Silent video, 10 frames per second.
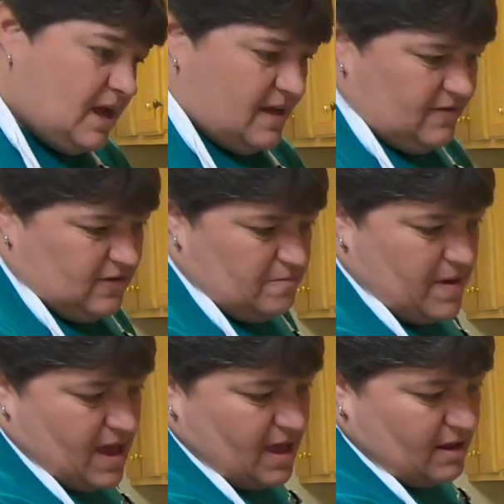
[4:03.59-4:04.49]
It's
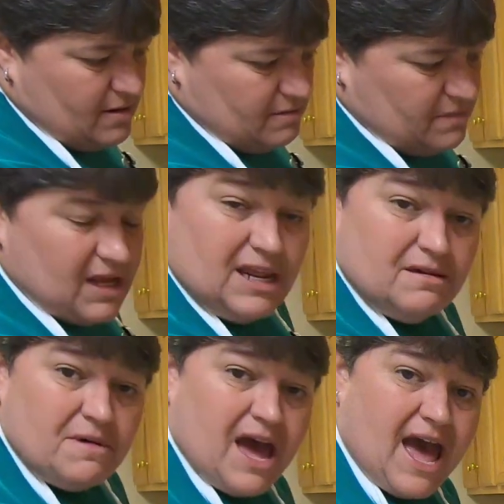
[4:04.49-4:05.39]
about
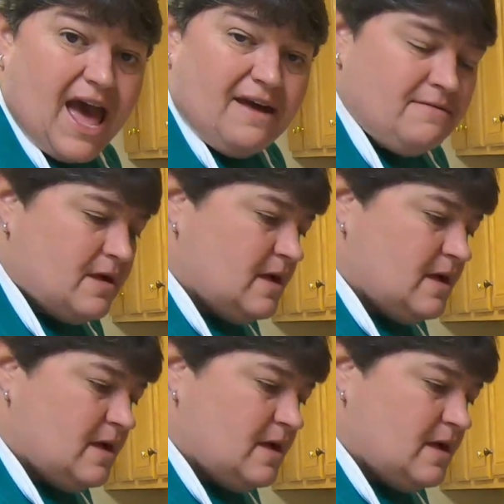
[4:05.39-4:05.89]
medium high.